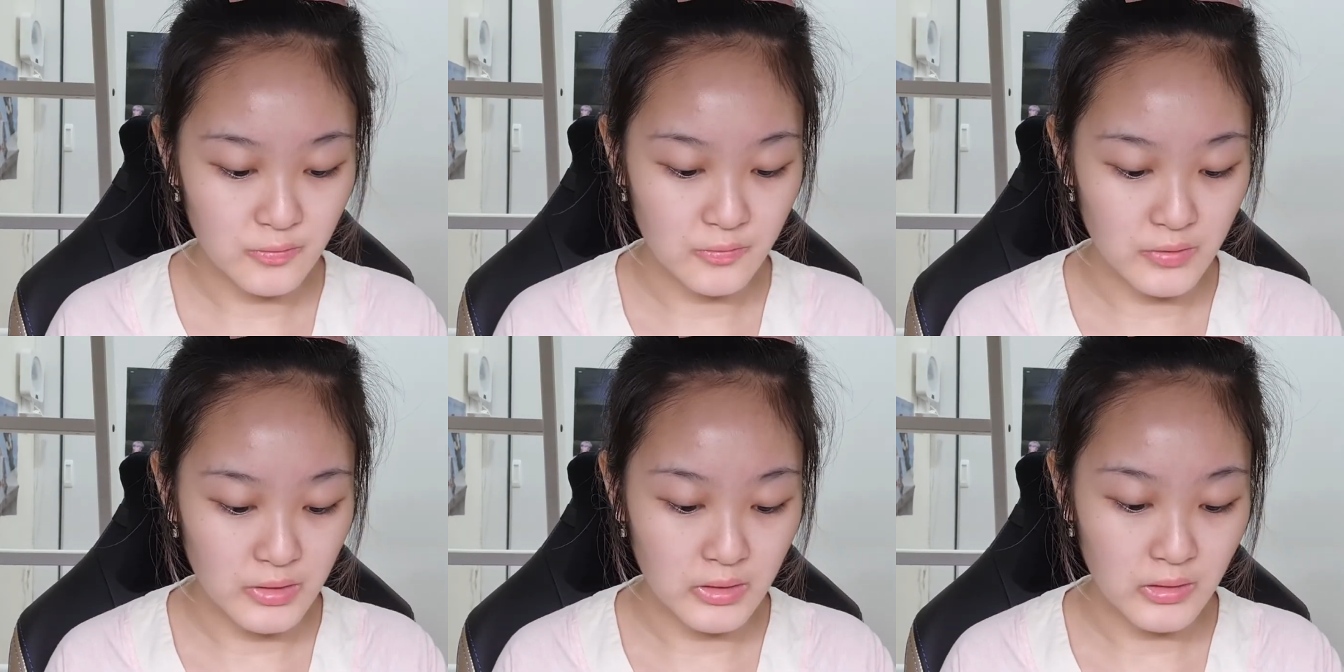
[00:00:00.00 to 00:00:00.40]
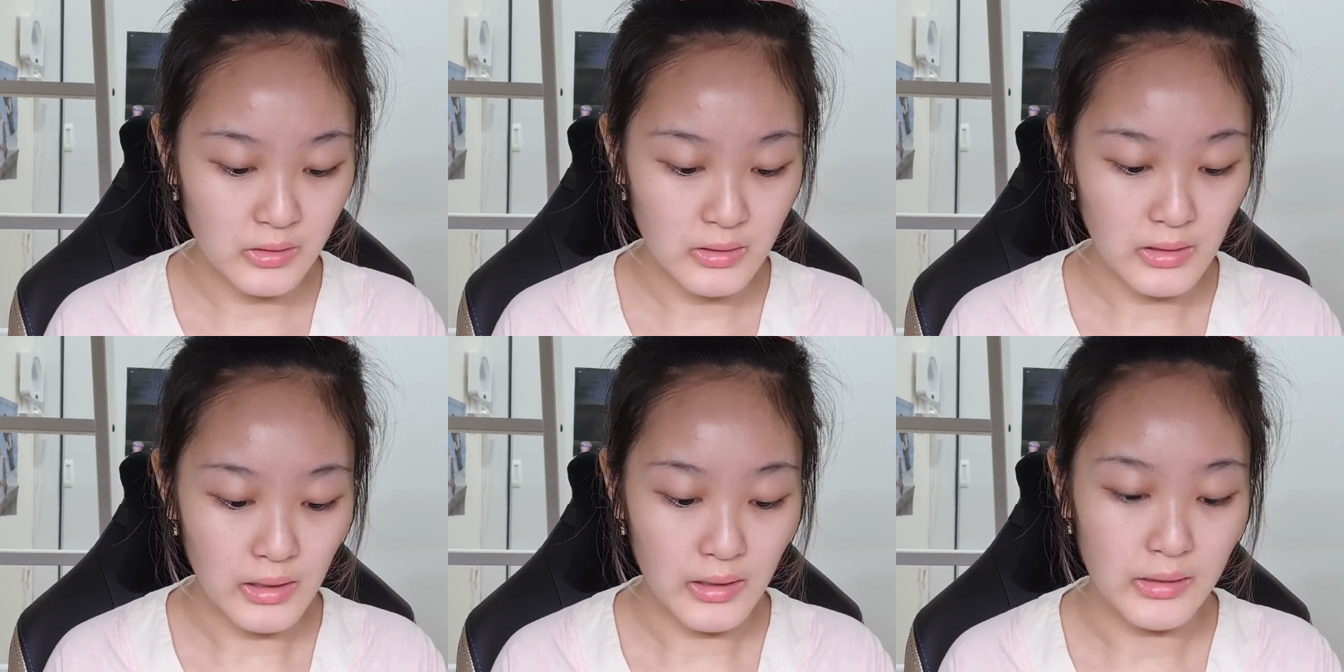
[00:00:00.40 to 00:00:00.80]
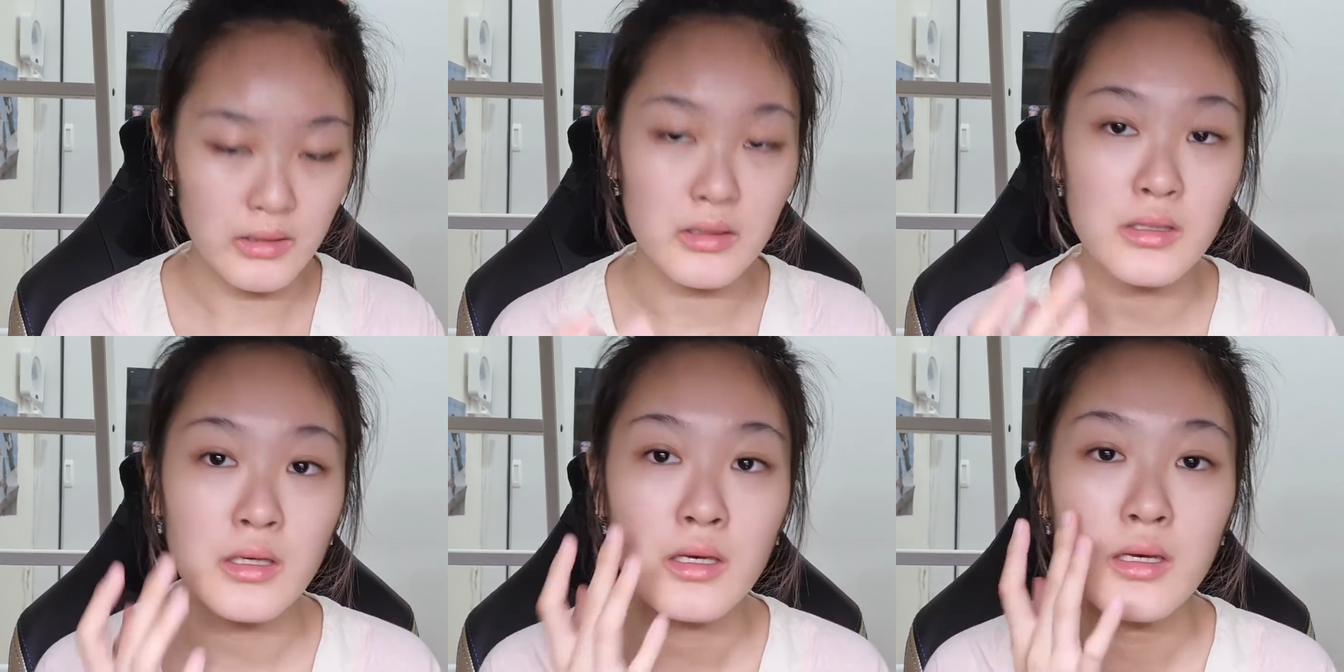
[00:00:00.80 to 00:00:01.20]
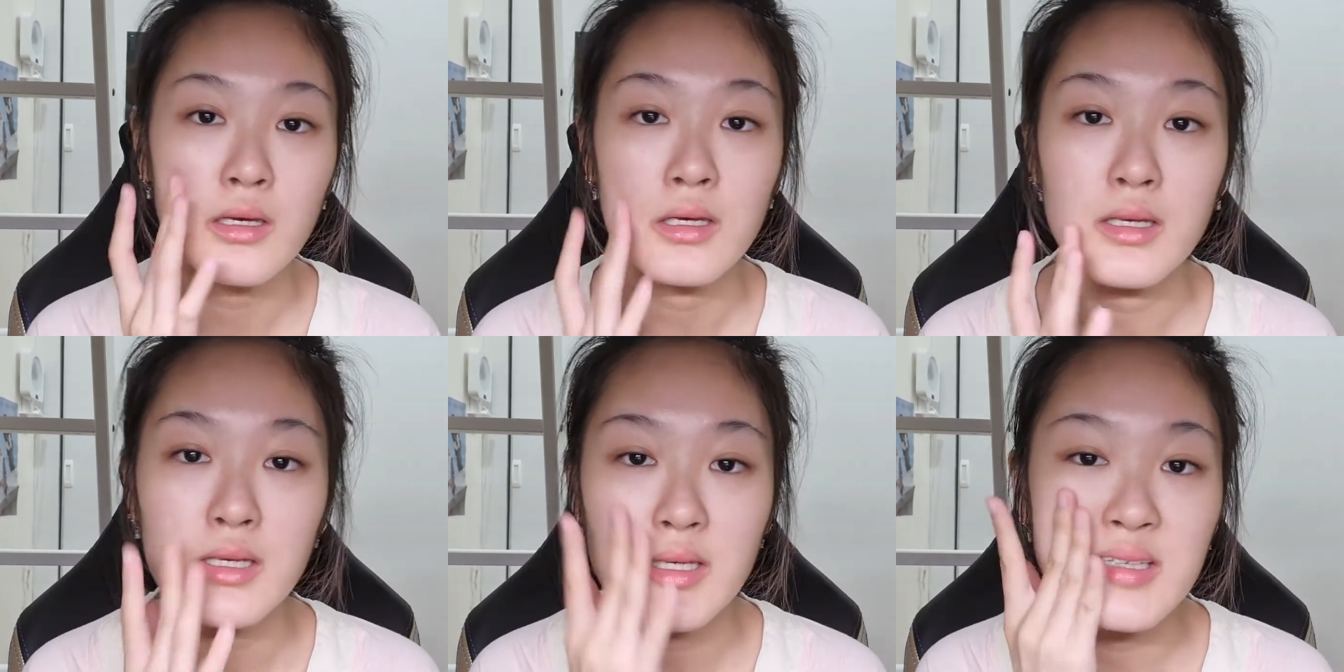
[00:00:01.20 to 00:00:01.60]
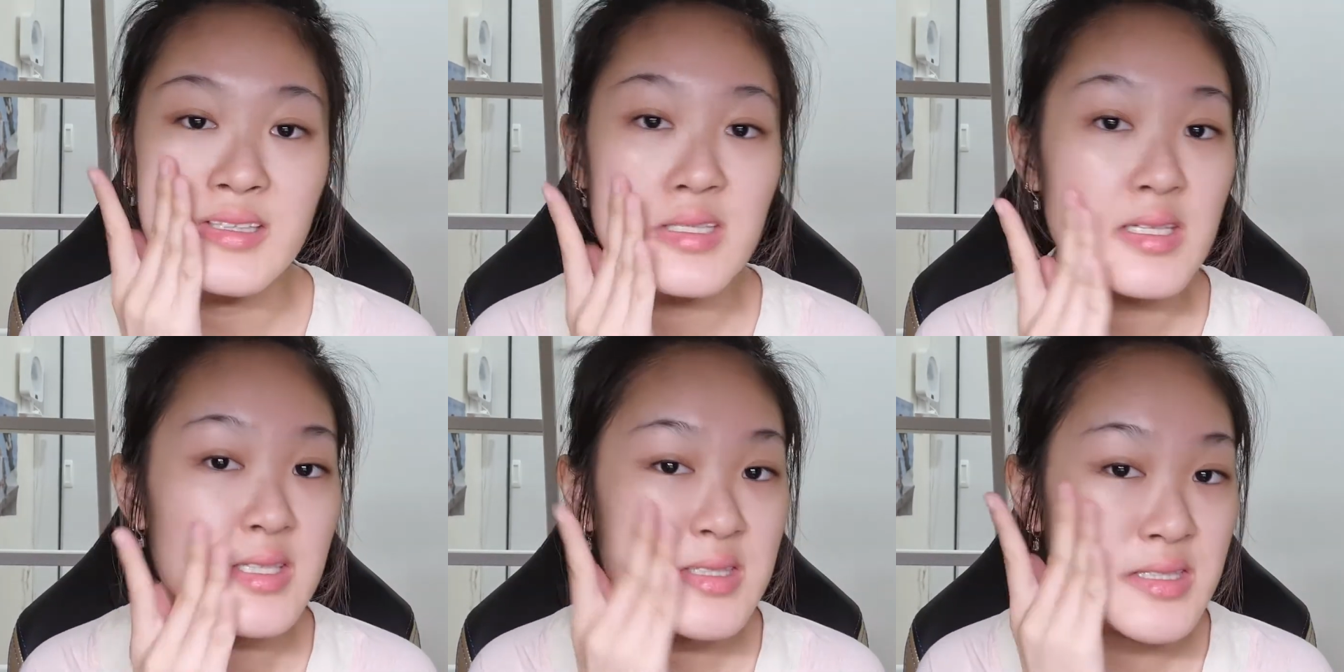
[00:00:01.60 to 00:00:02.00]
vegan line
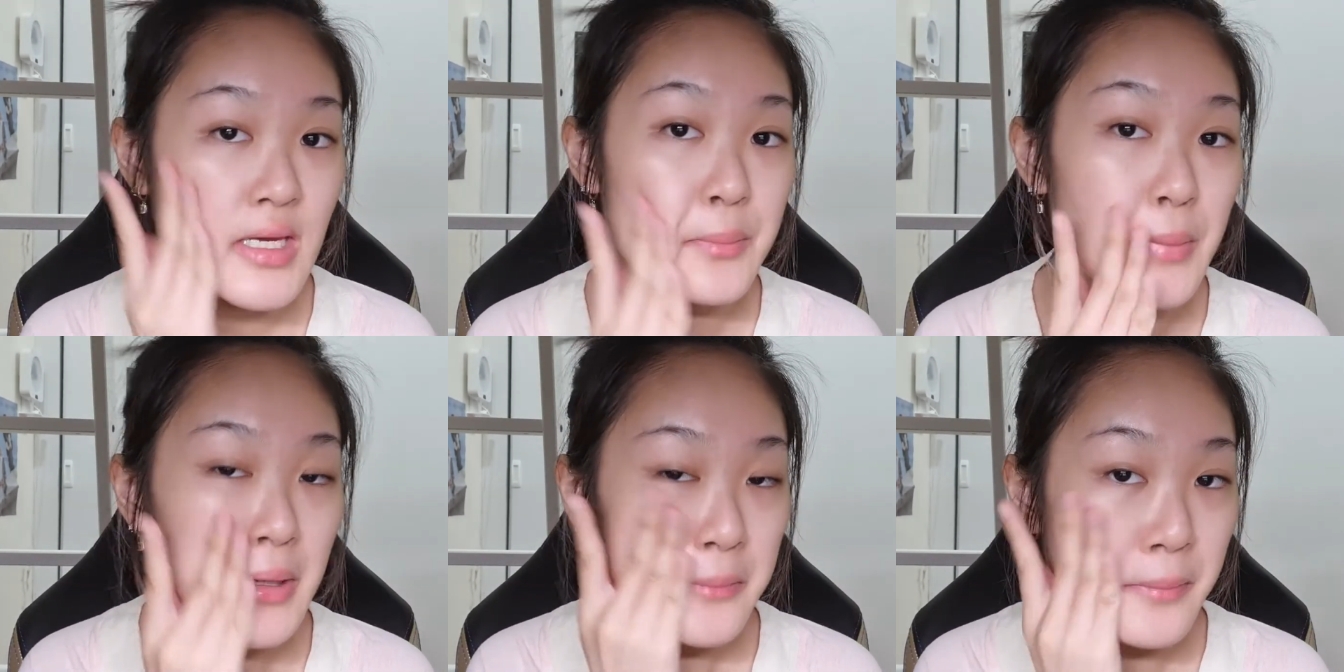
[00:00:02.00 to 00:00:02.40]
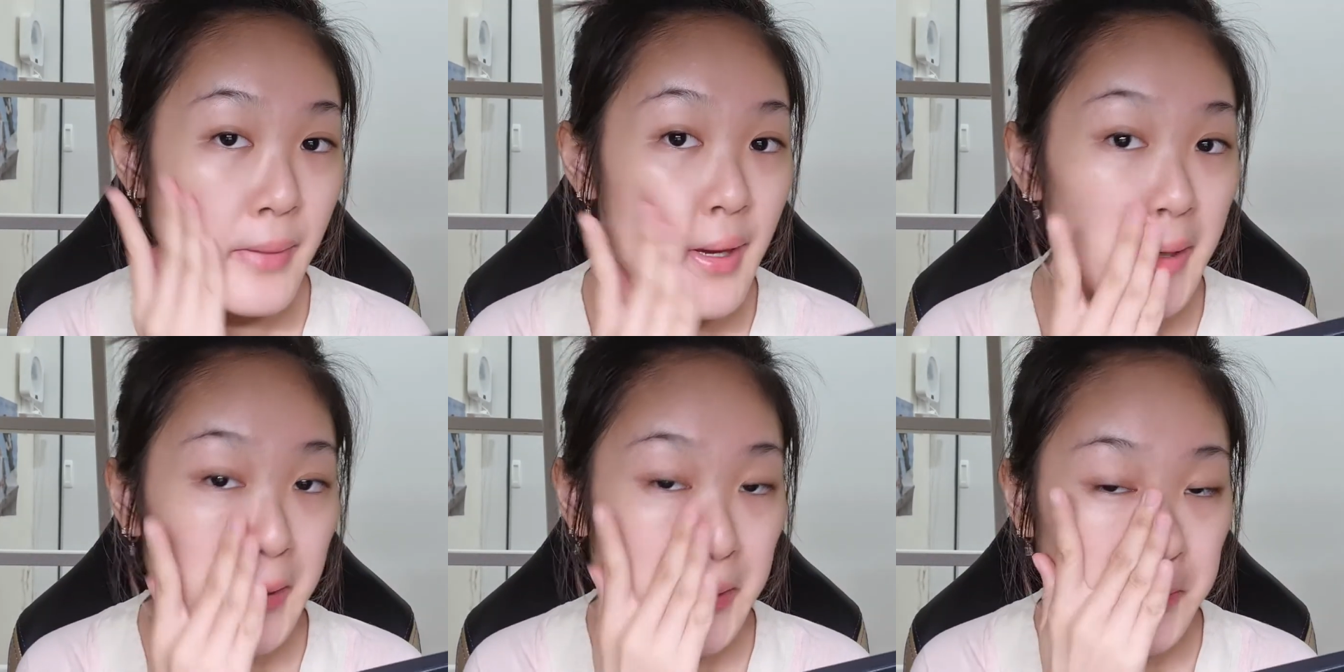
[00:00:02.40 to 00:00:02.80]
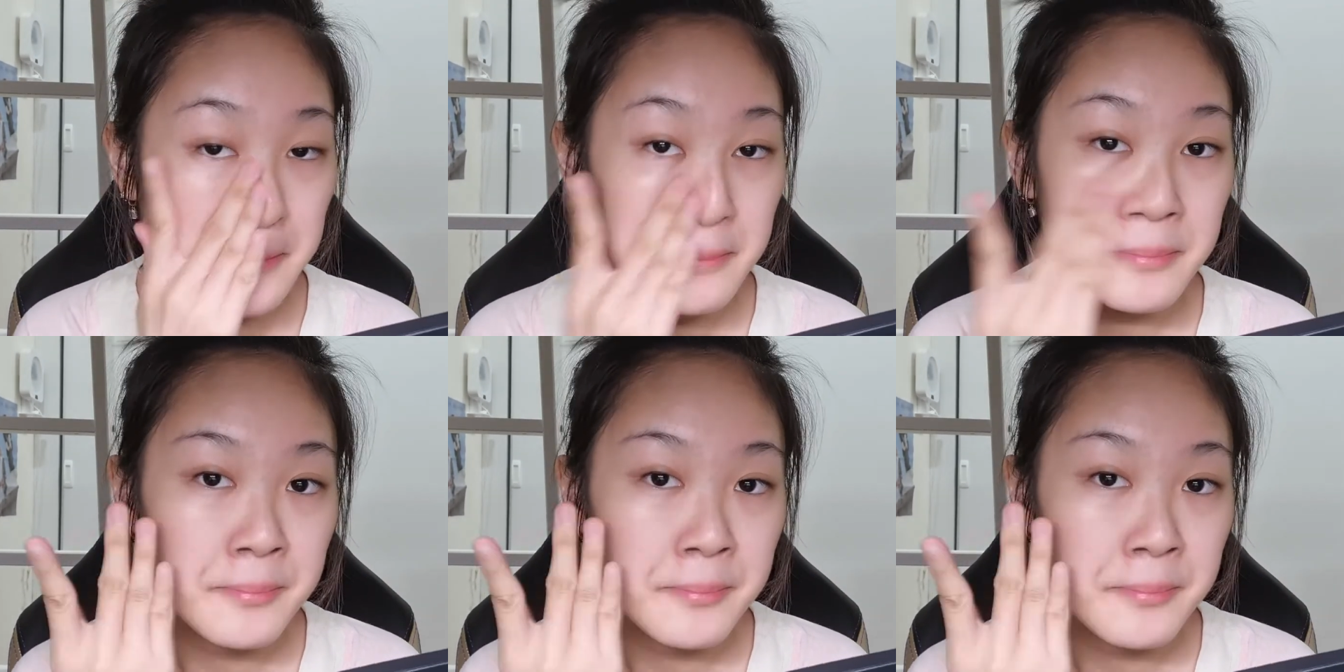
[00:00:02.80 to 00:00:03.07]
is a semi-matte,